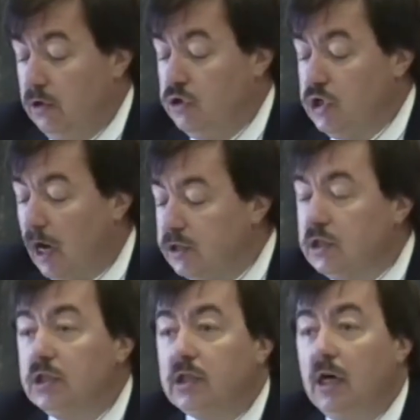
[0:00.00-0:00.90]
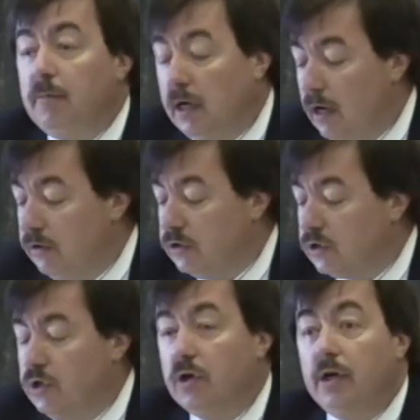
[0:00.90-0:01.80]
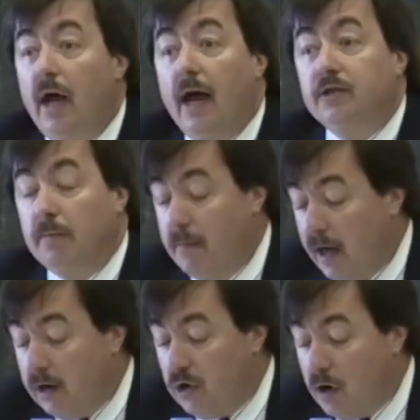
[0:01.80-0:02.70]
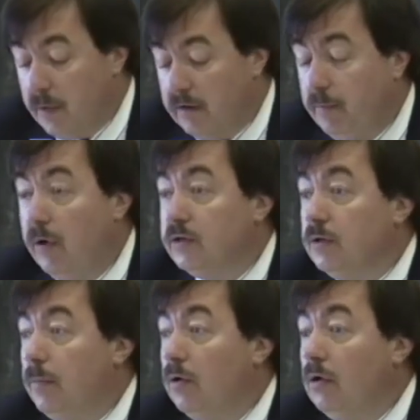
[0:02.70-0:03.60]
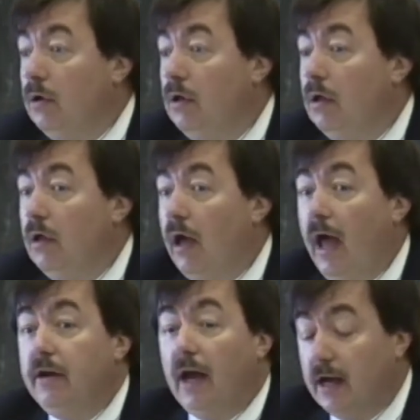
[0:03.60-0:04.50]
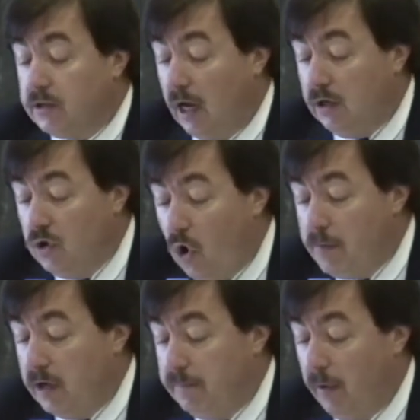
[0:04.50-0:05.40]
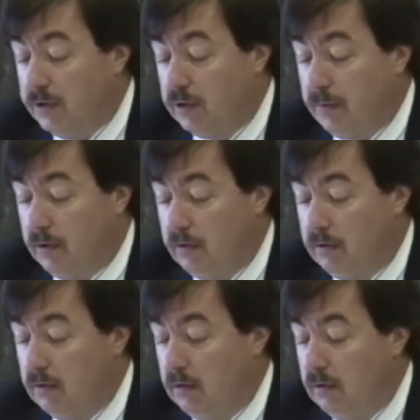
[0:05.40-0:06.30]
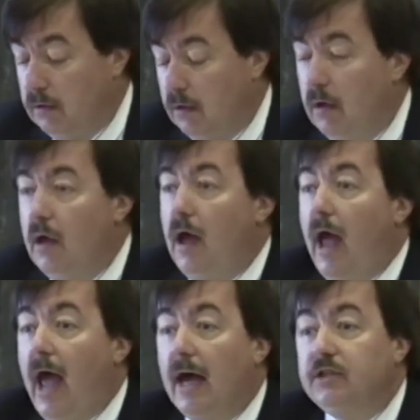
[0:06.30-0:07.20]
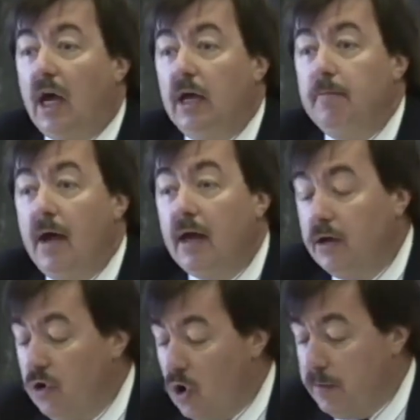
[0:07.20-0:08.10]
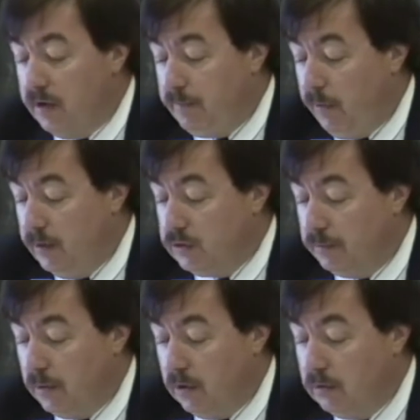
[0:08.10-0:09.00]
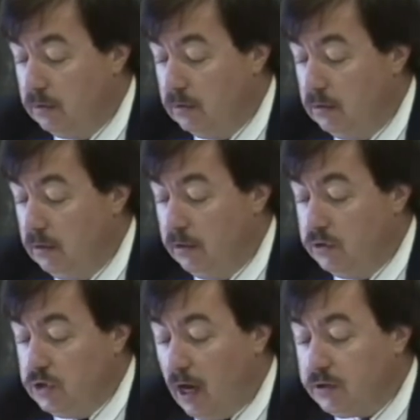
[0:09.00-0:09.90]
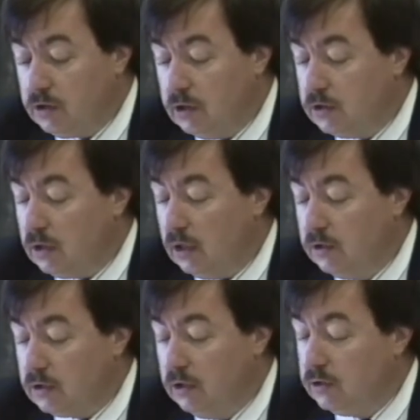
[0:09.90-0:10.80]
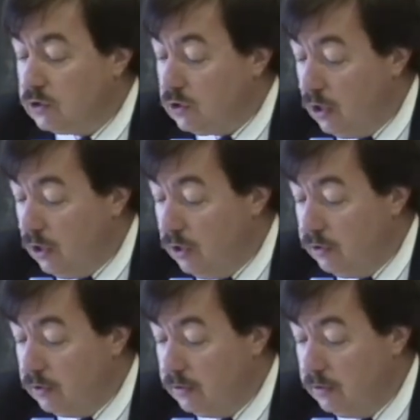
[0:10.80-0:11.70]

Justice can be understood as a metanormative principle and as a normative principle. As a metanormative principle, justice is concerned